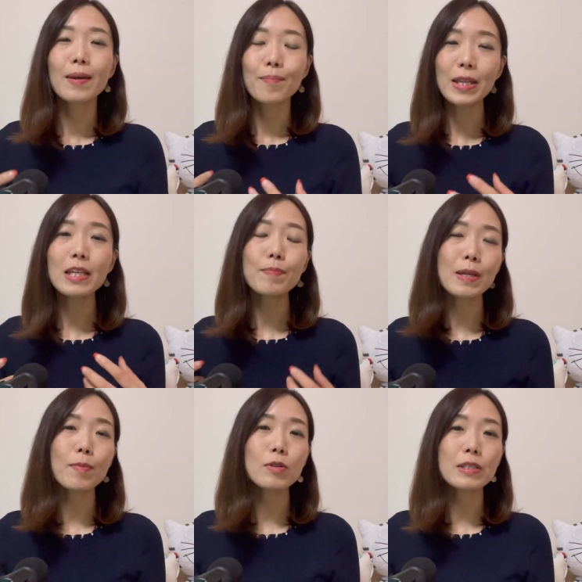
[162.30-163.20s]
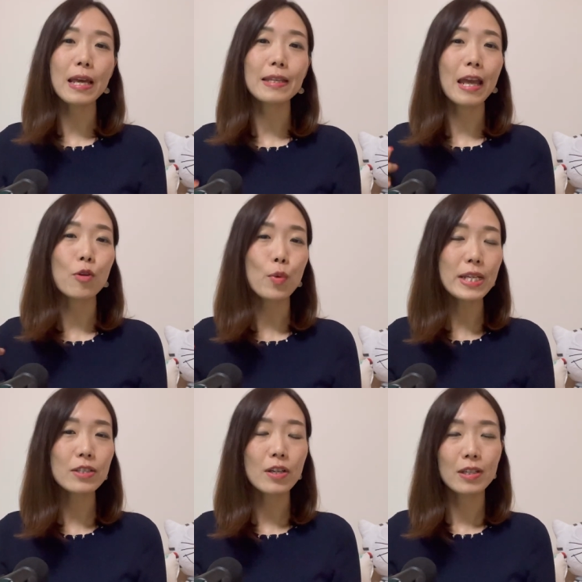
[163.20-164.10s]
Many people say they
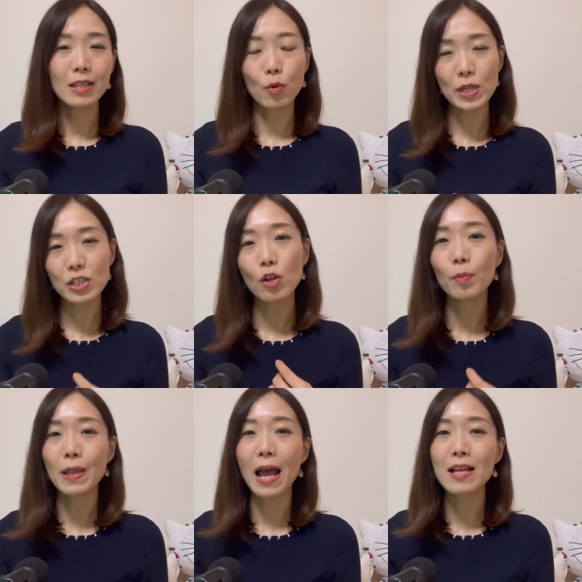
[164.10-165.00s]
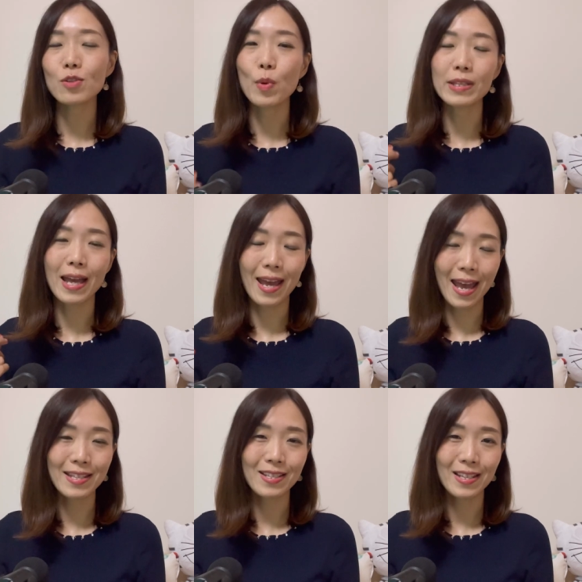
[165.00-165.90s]
wished the original plans went
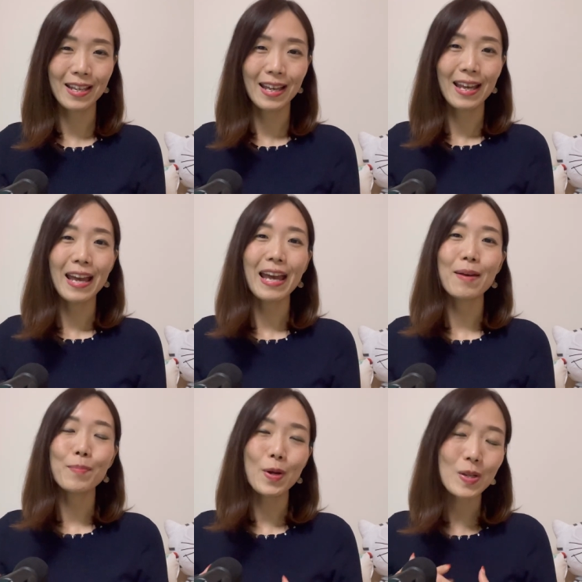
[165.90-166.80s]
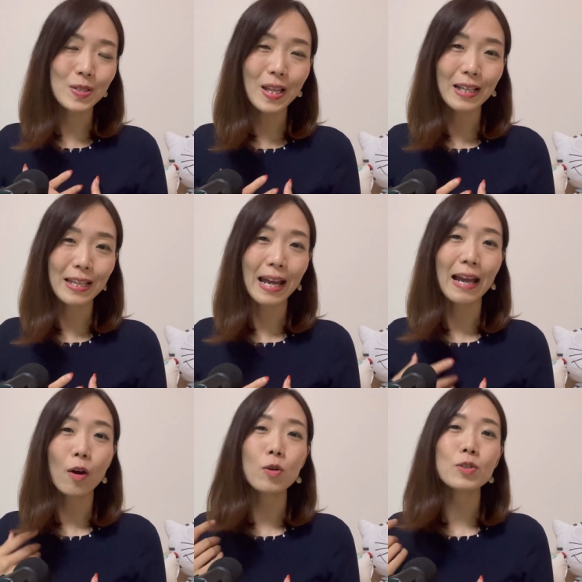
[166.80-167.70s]
ahead. And personally, I
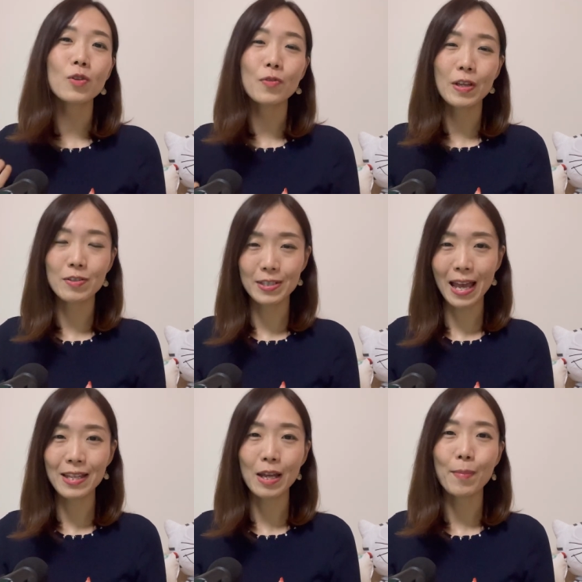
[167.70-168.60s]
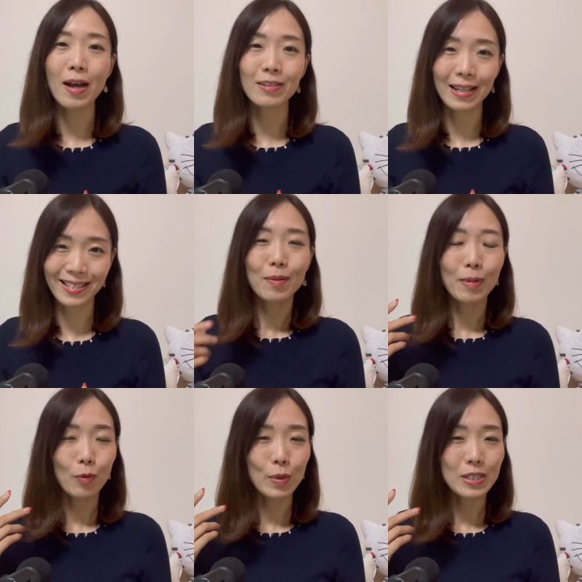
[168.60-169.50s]
also feel sad about it.
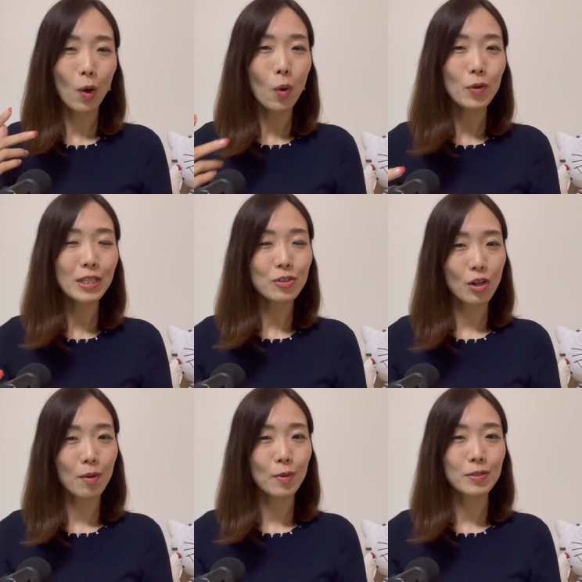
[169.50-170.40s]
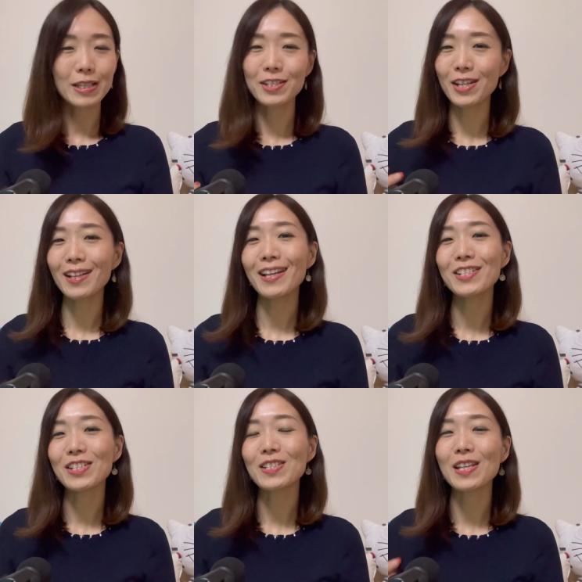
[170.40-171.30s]
But with all the troubles and
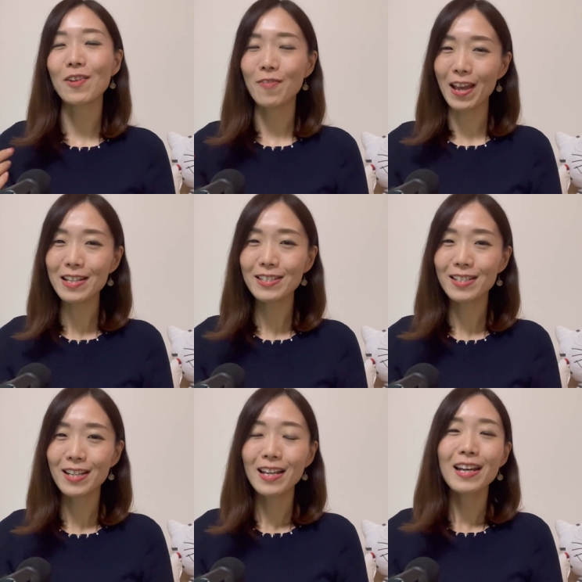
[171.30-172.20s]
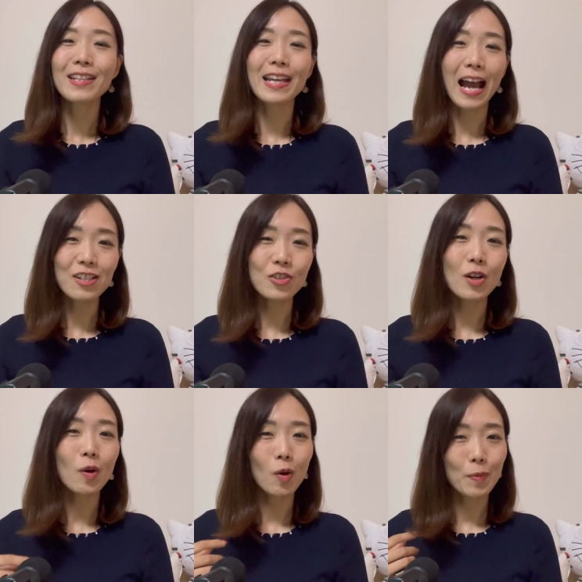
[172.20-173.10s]
challenges they faced, the actual
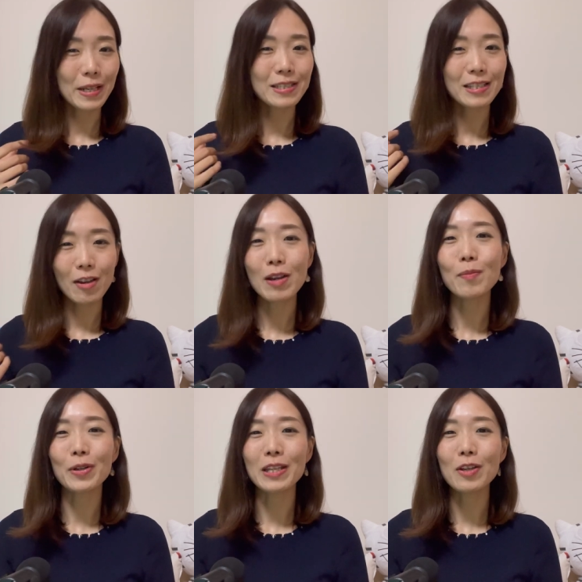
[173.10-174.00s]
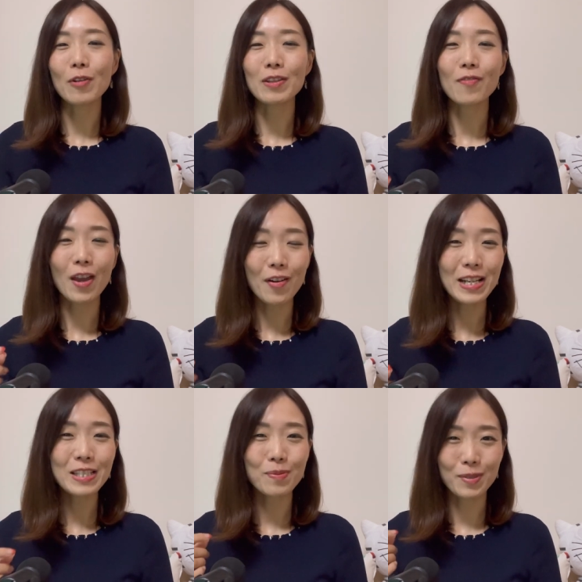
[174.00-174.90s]
opening ceremony went very
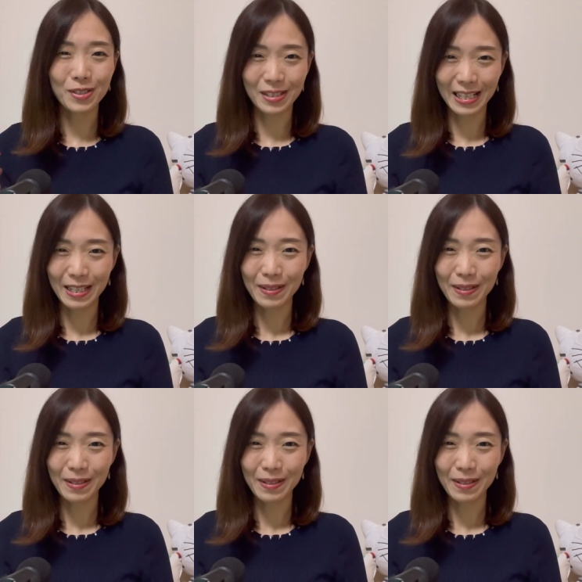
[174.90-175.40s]
smoothly.